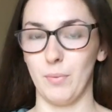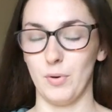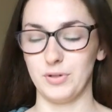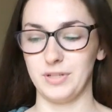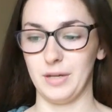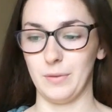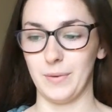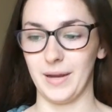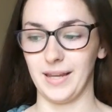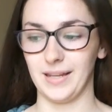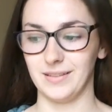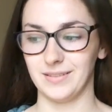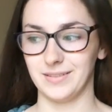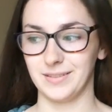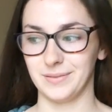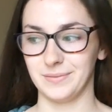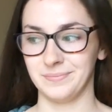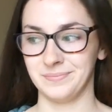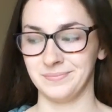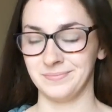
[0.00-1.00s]
body
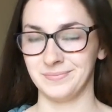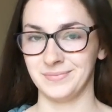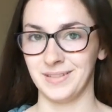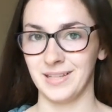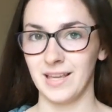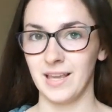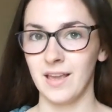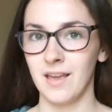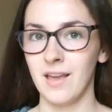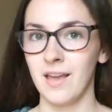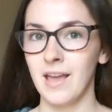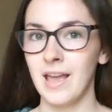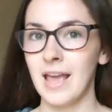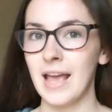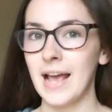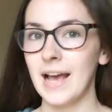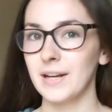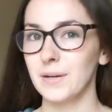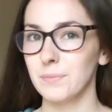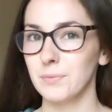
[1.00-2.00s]
weight.
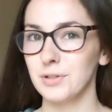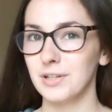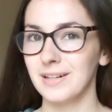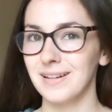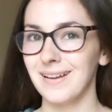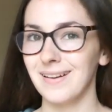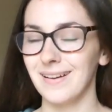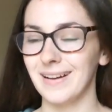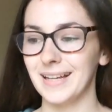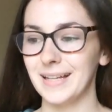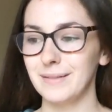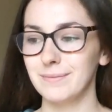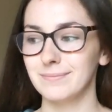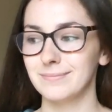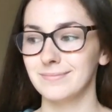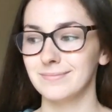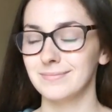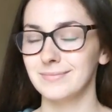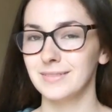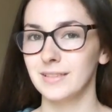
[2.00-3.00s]
I'm not gonna lie,
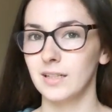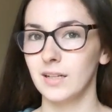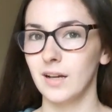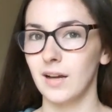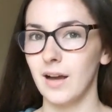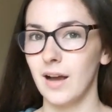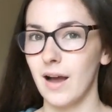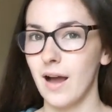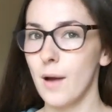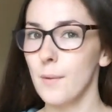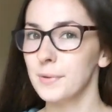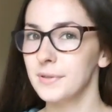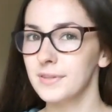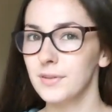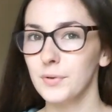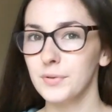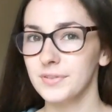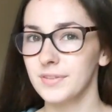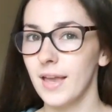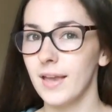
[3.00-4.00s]
I would
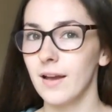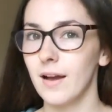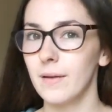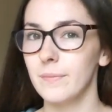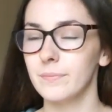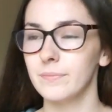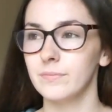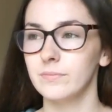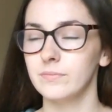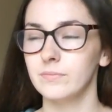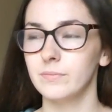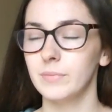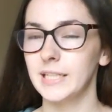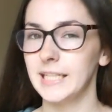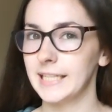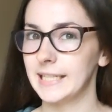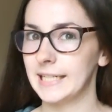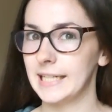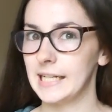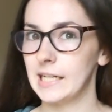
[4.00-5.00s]
not say I'm
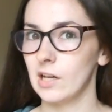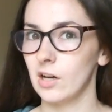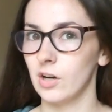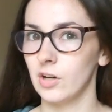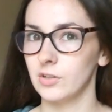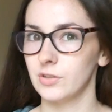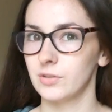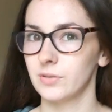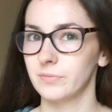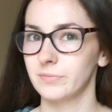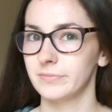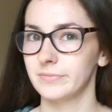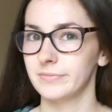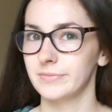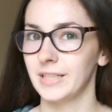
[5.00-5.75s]
particularly large.